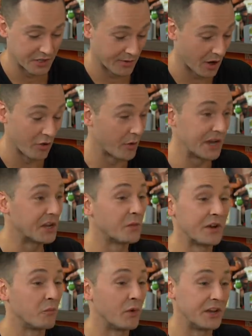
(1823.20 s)
Open, although he could
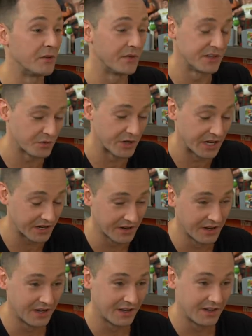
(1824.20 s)
win Wyndham this week
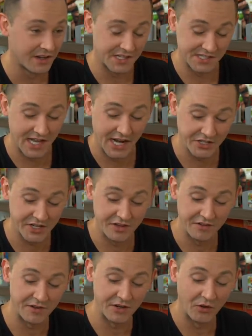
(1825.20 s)
because he's actually in
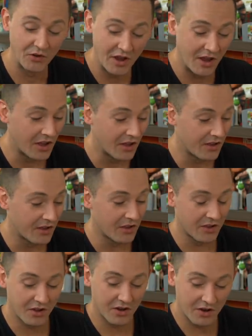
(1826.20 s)
the field. Let me just
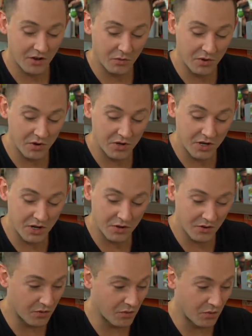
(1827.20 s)
just check one
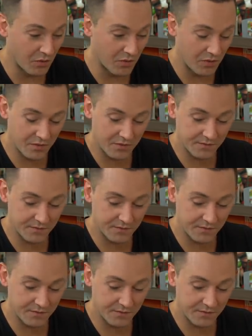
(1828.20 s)
more. Oh, that's